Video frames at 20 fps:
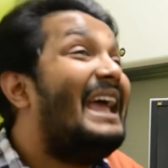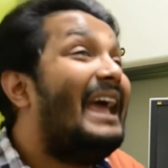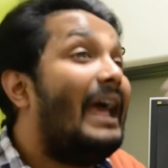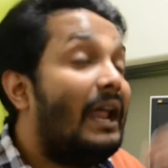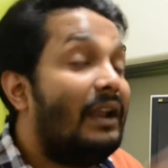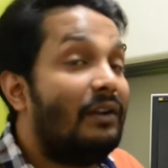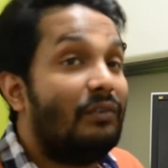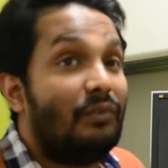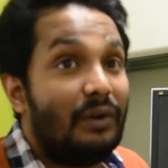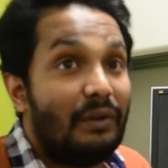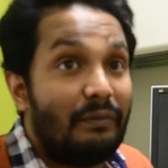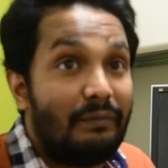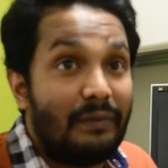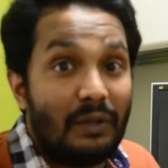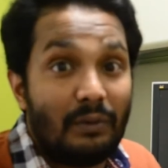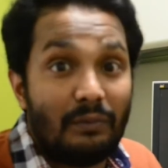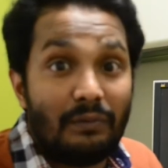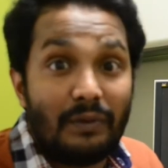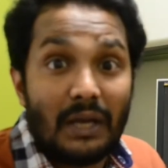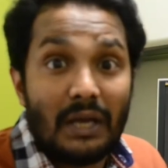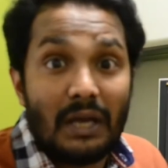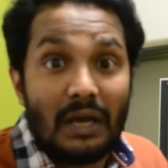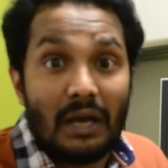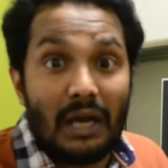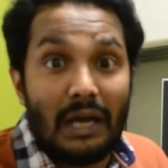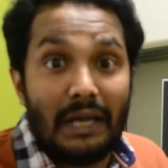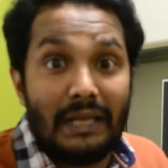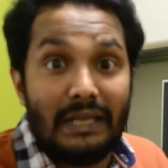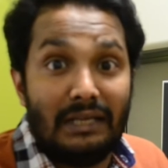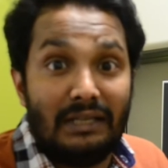and review
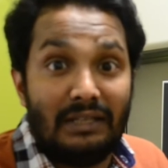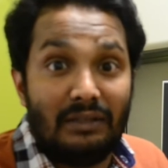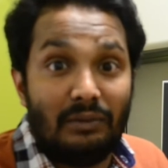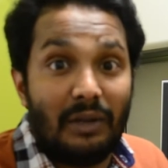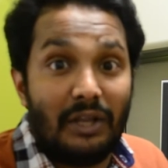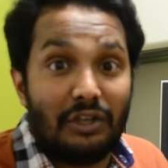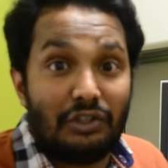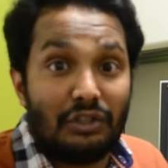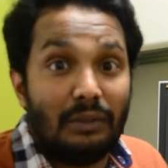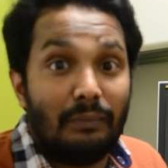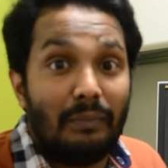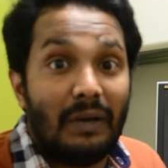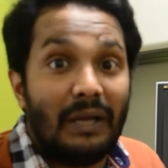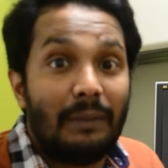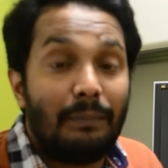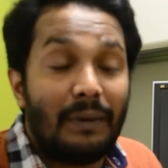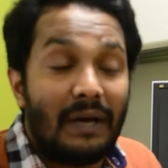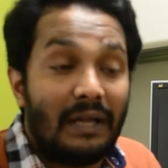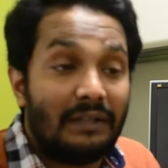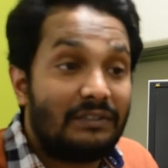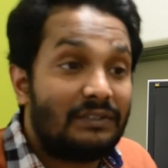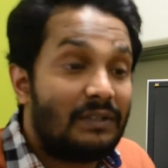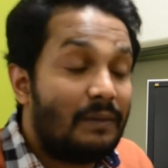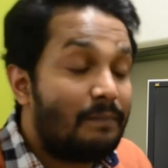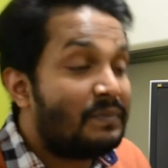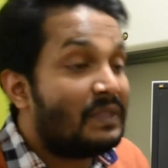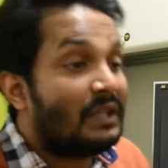integration by parts.